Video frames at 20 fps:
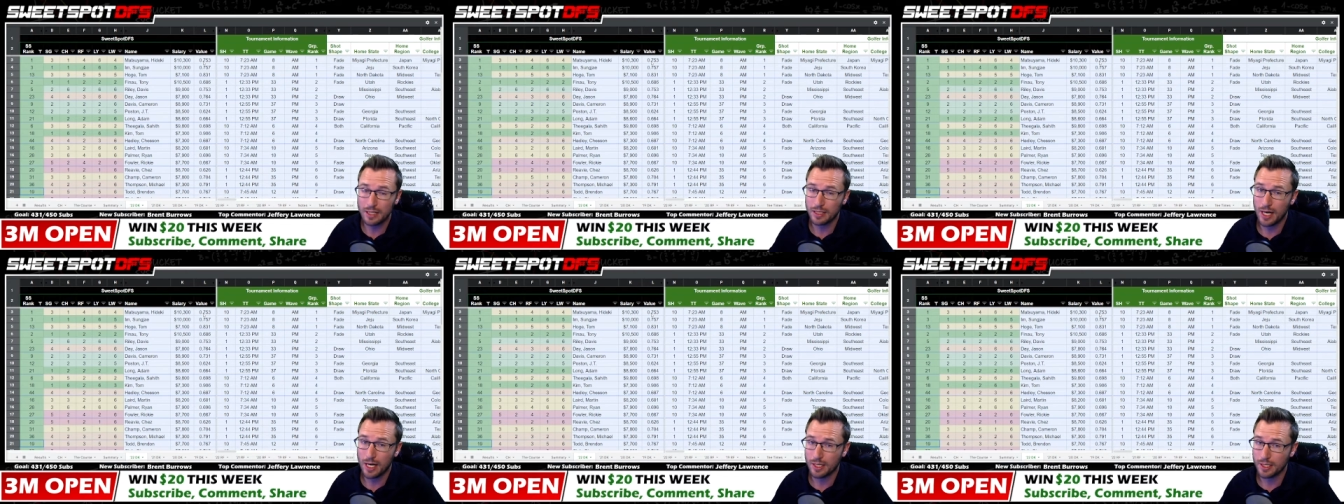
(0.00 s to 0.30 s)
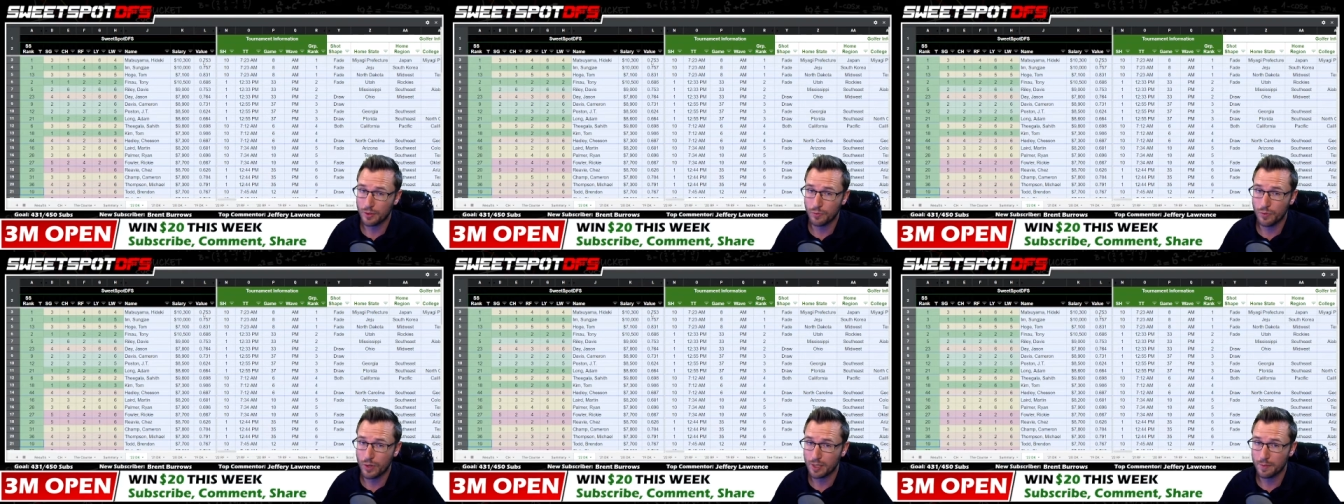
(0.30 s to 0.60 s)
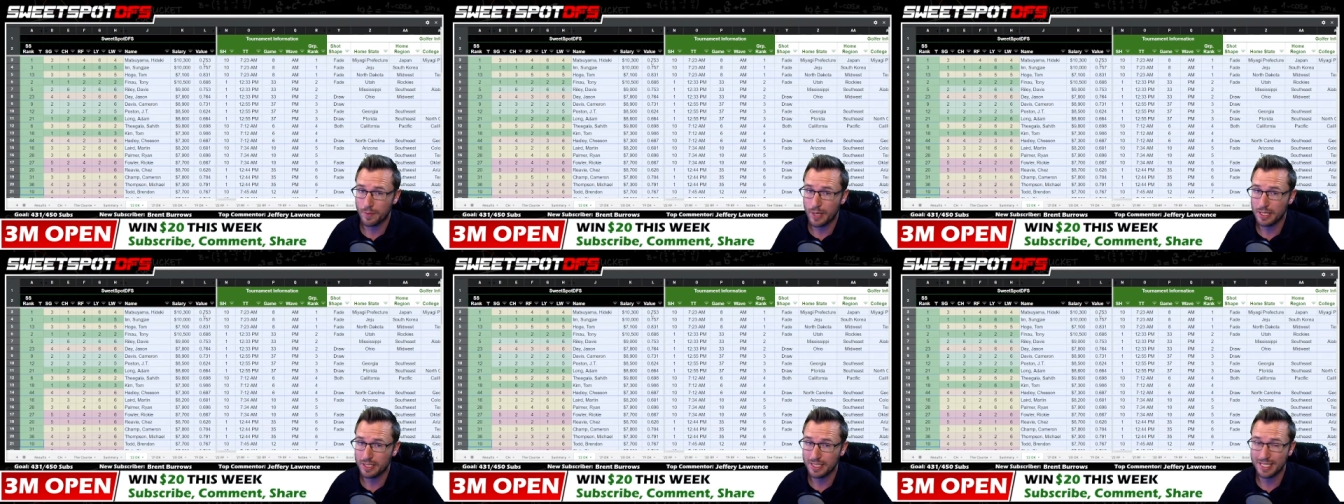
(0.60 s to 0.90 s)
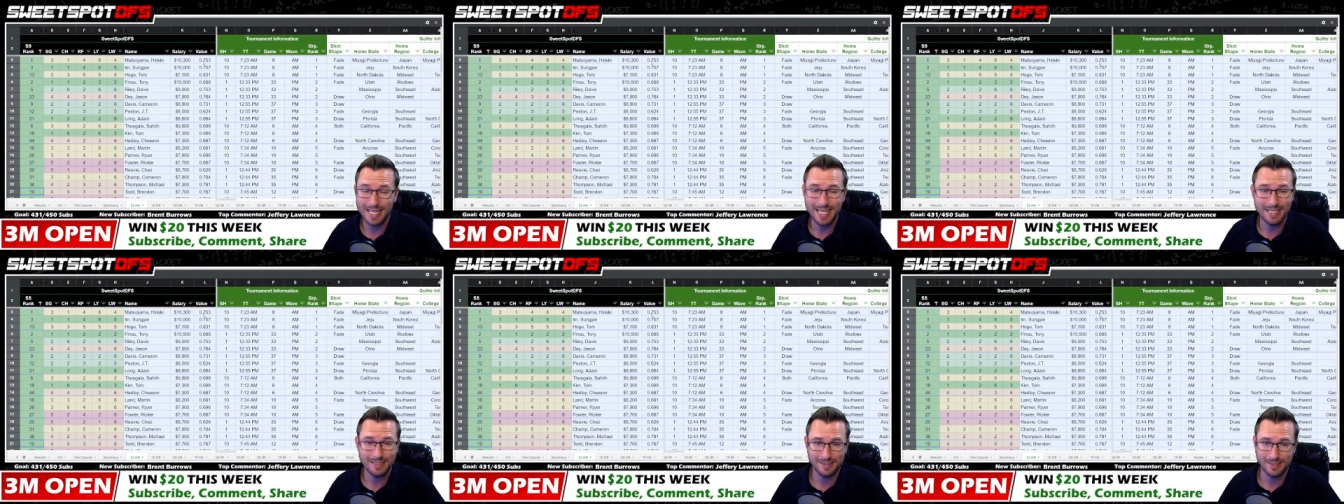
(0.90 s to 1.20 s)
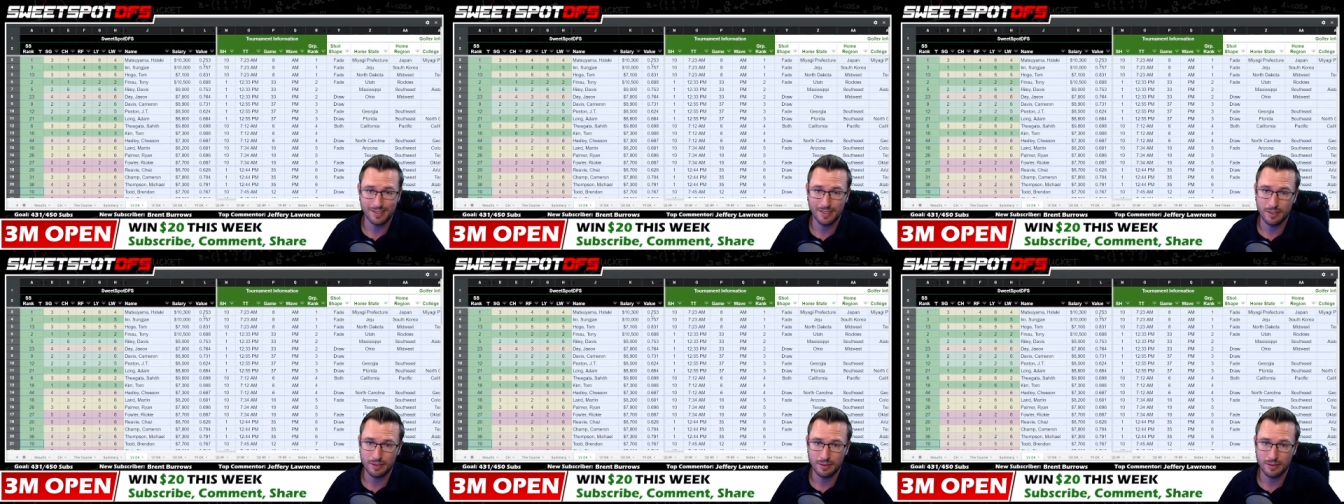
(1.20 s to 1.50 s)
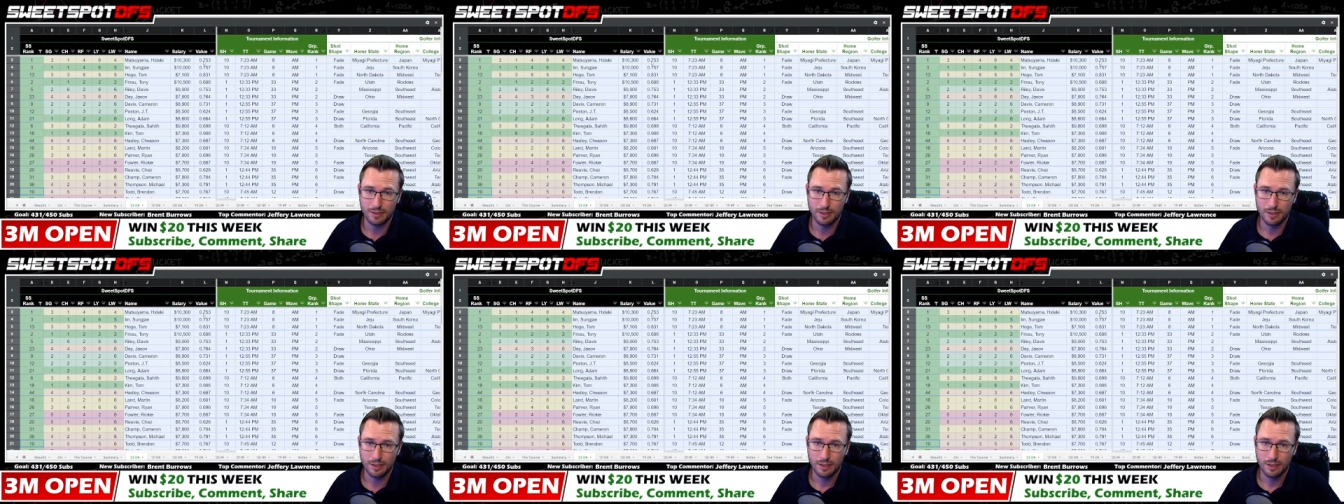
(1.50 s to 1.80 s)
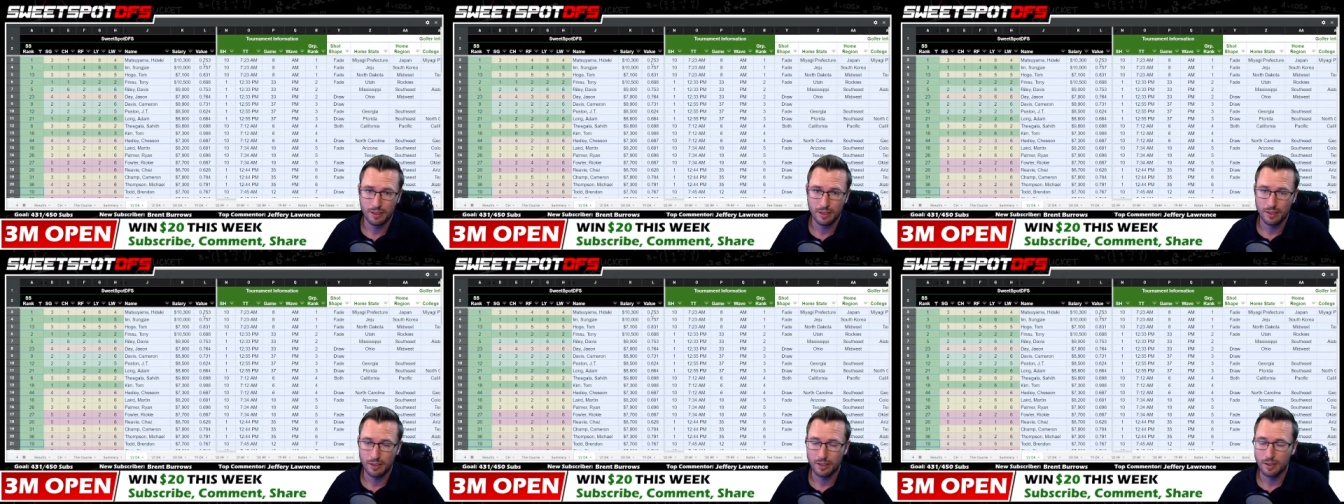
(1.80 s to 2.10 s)
highly recommend against it.
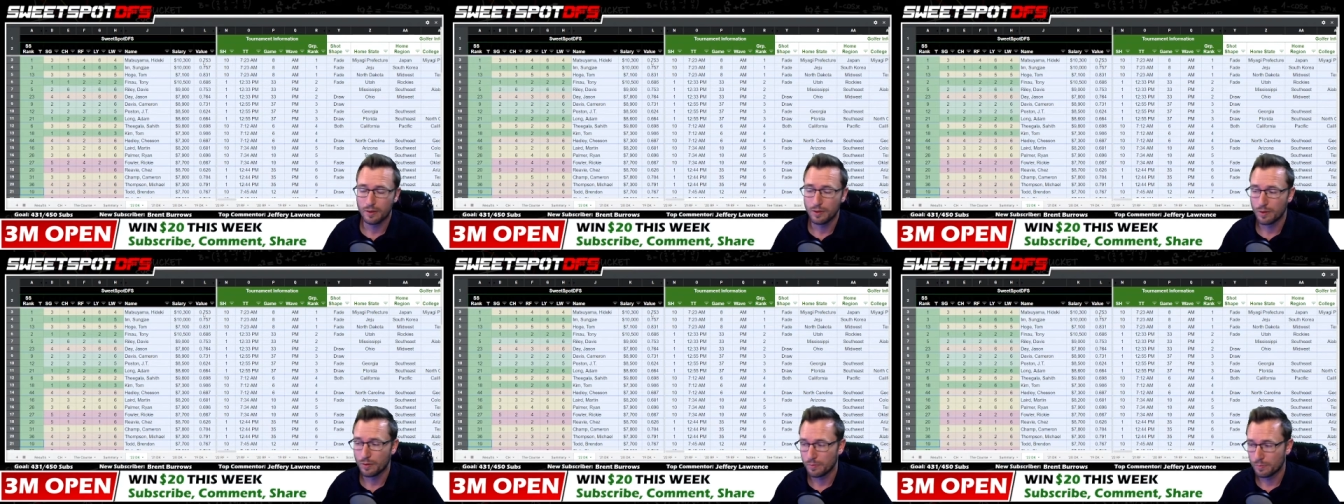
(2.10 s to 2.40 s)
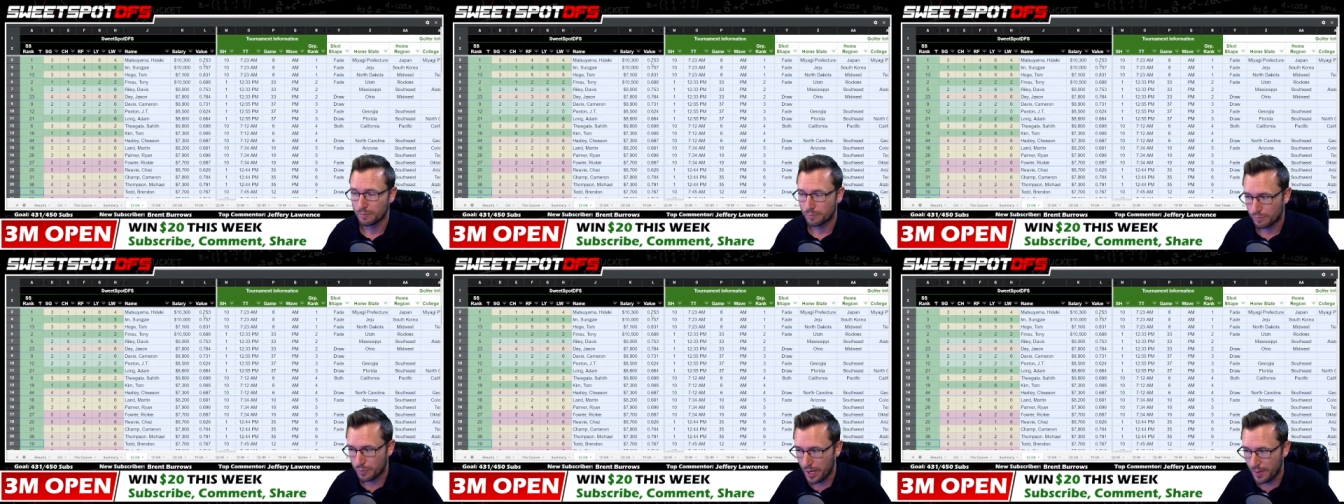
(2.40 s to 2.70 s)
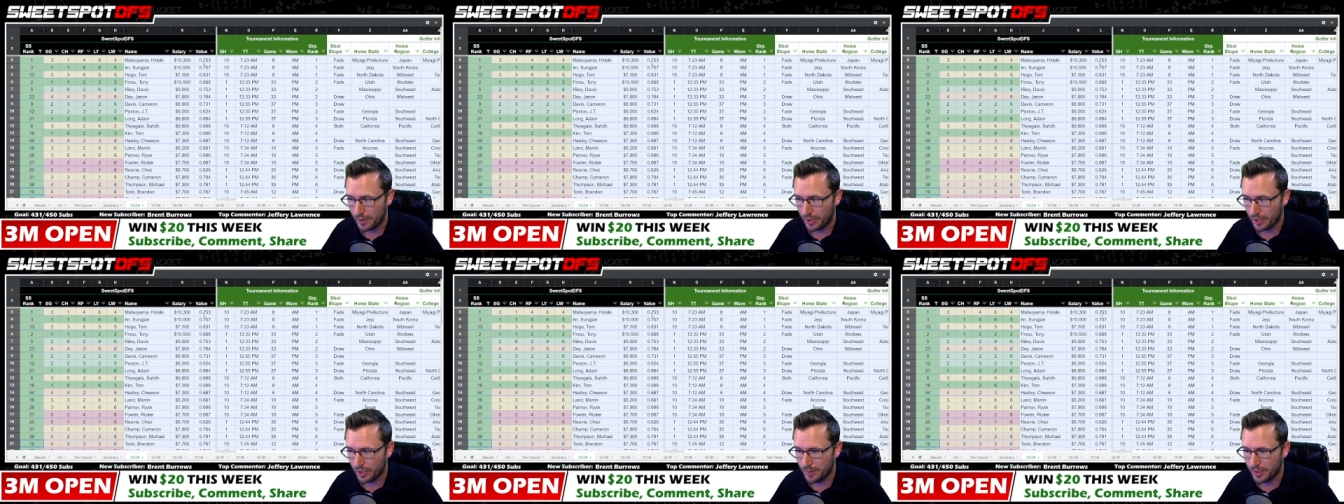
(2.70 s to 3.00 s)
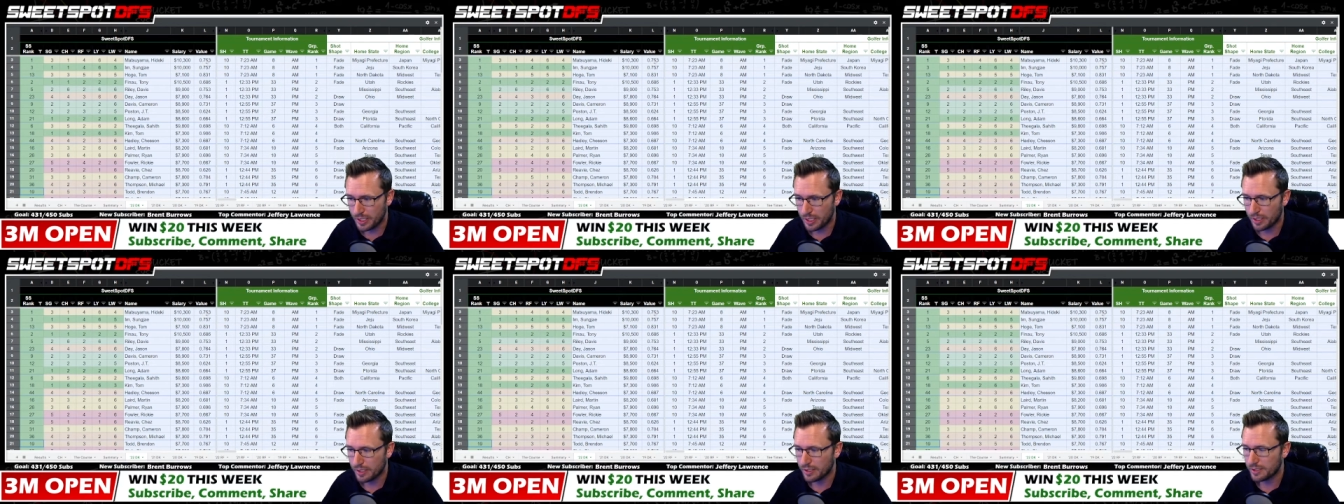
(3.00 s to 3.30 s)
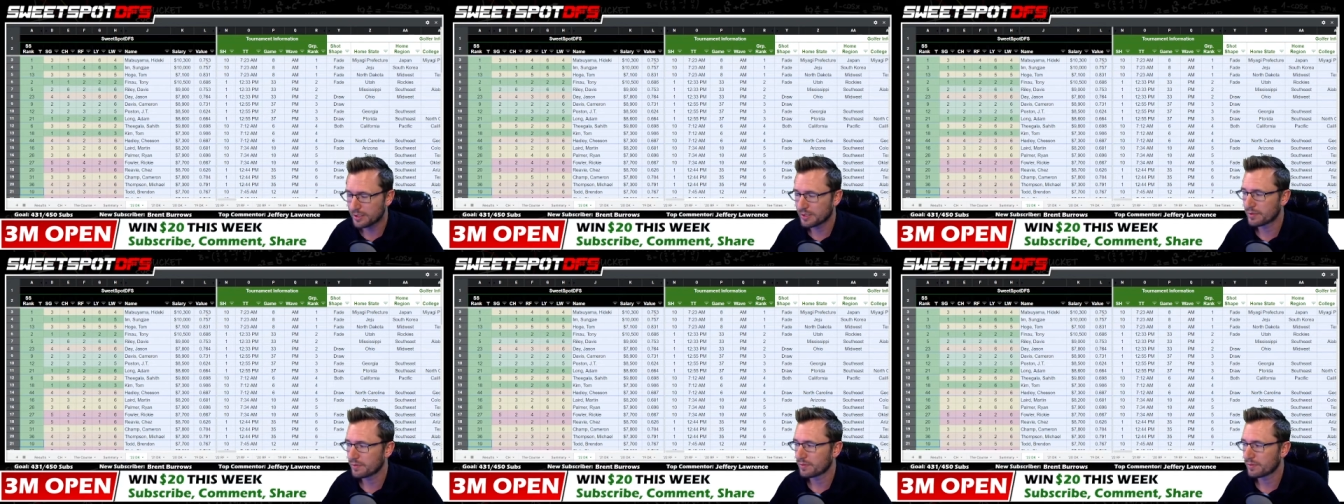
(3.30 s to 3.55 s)
Primarily because